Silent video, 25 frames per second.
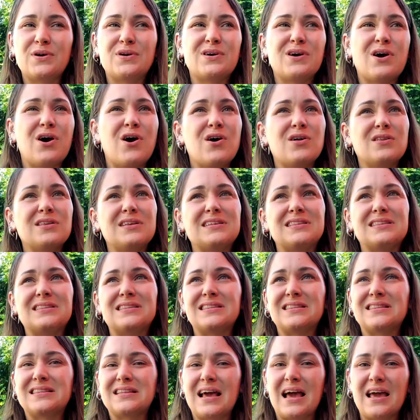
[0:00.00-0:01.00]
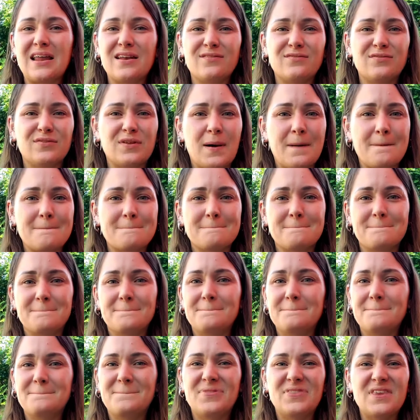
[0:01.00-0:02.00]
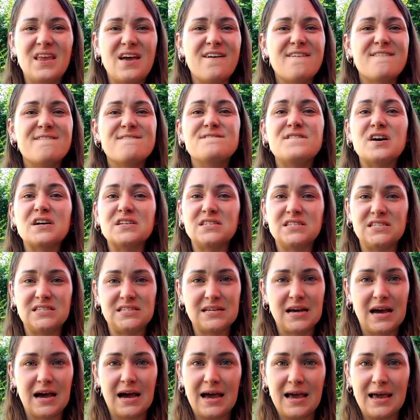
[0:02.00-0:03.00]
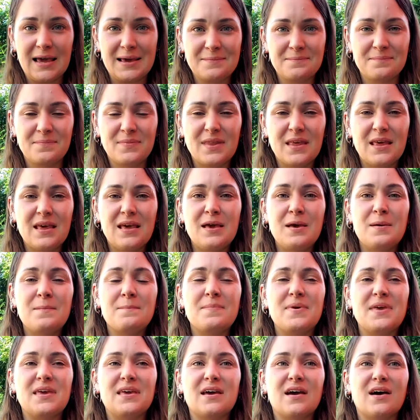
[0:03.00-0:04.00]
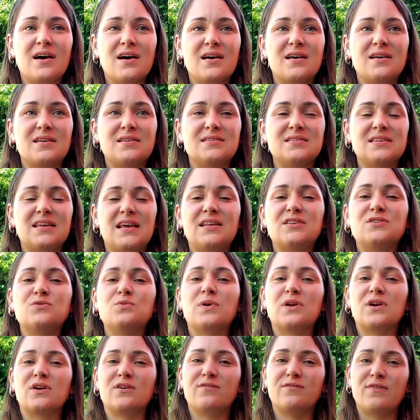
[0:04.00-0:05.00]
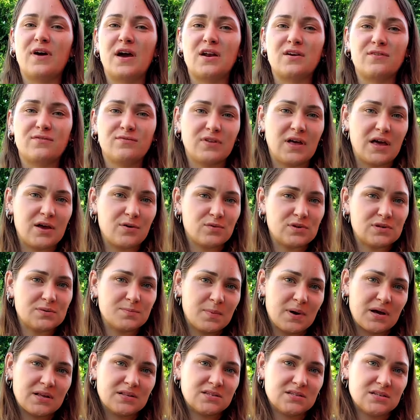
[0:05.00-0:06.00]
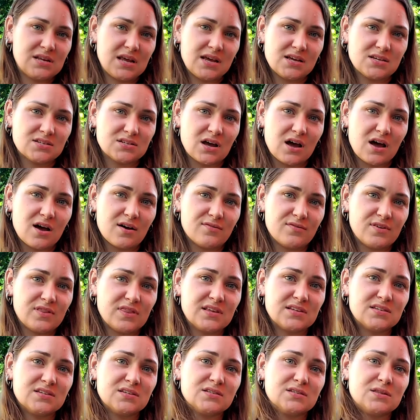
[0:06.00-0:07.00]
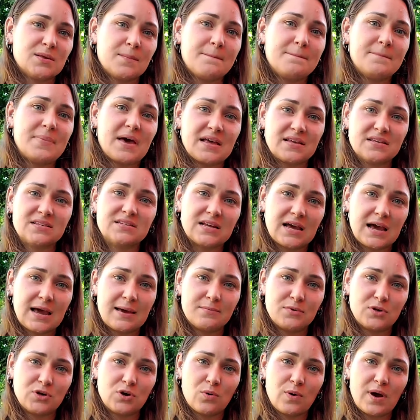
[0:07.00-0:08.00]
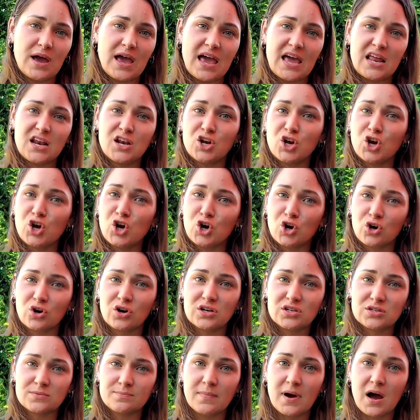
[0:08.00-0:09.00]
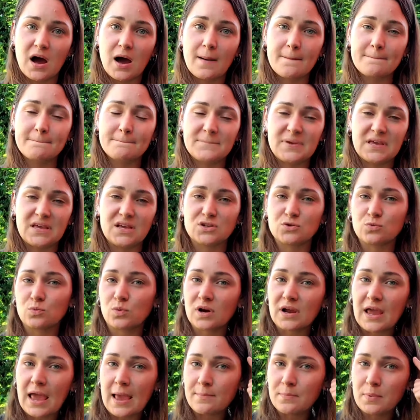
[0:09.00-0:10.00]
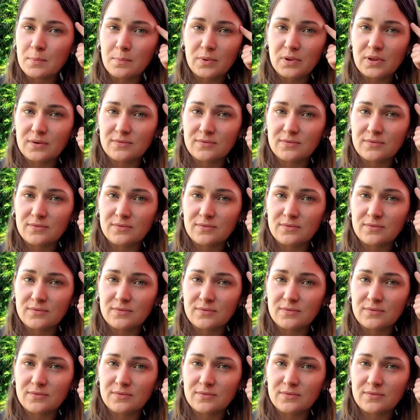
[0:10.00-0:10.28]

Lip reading: call it kind of a fuzzy time because it's when her fight or flight response takes off. And this is the best time to go ahead and encourage mom, because we're capable